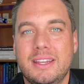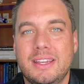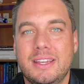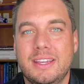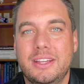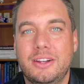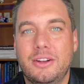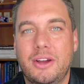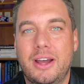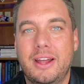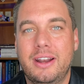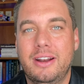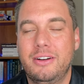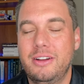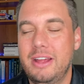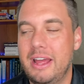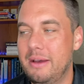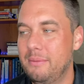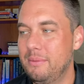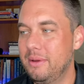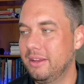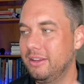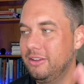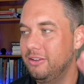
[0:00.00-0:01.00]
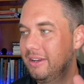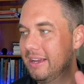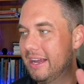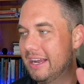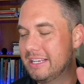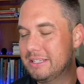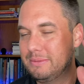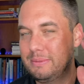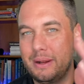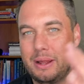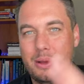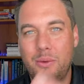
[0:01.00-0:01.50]
You know, I don't know how about you
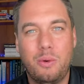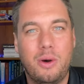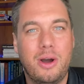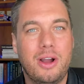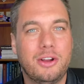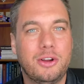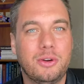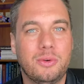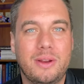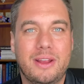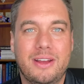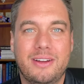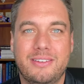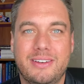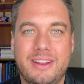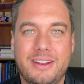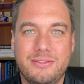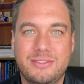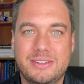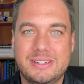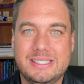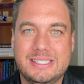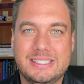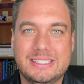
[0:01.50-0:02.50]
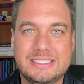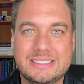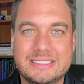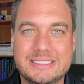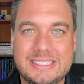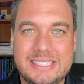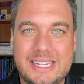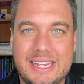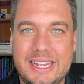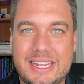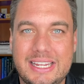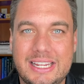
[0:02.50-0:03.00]
guys, but I walk around every single
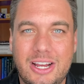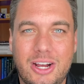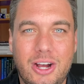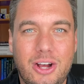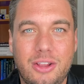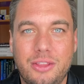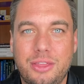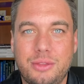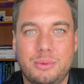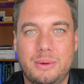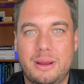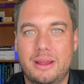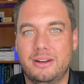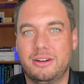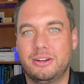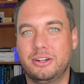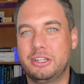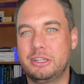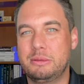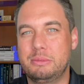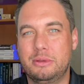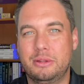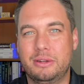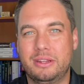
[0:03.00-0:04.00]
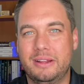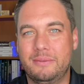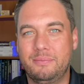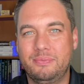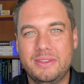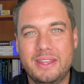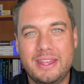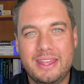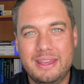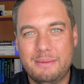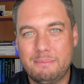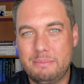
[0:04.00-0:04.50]
day all throughout our community.
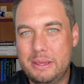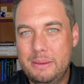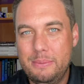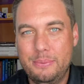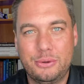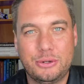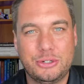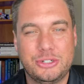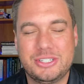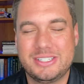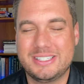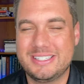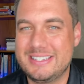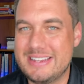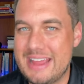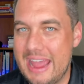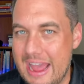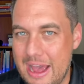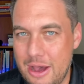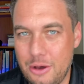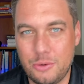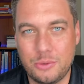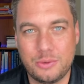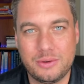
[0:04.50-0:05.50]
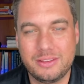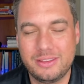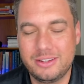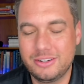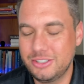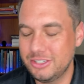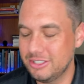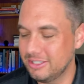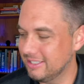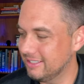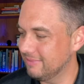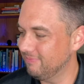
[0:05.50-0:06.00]
People are just down. They're
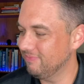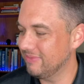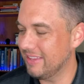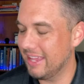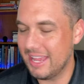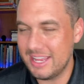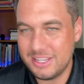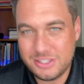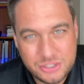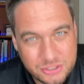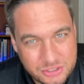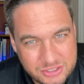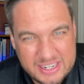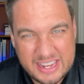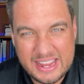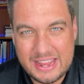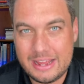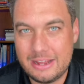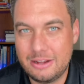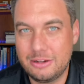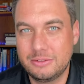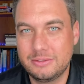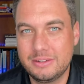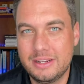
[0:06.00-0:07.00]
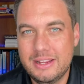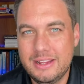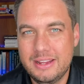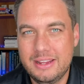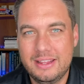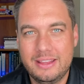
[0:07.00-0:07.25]
just heads are down.